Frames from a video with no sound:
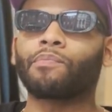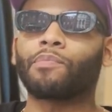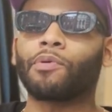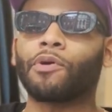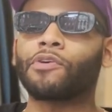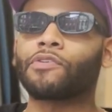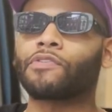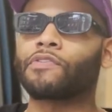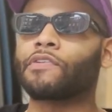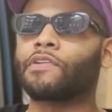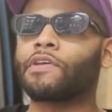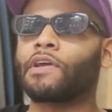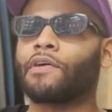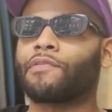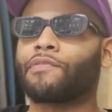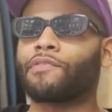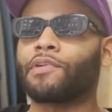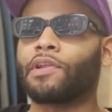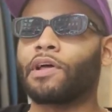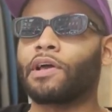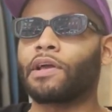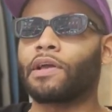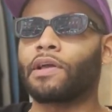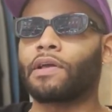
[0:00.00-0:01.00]
Personally, I feel
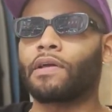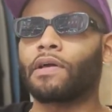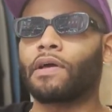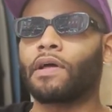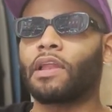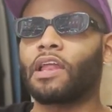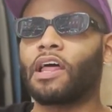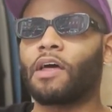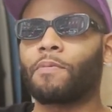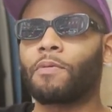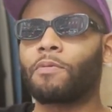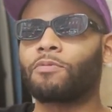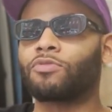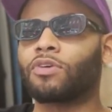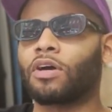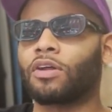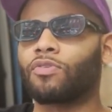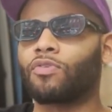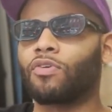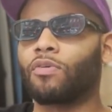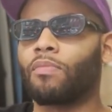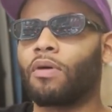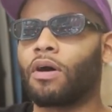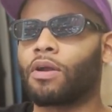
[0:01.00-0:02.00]
like a lot of people try to
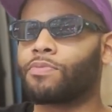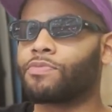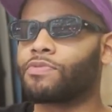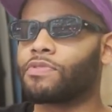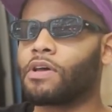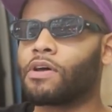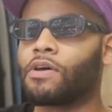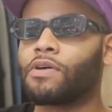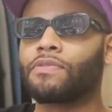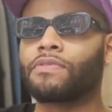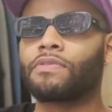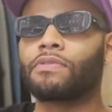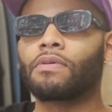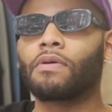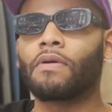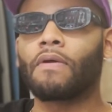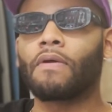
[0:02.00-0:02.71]
do it by themselves.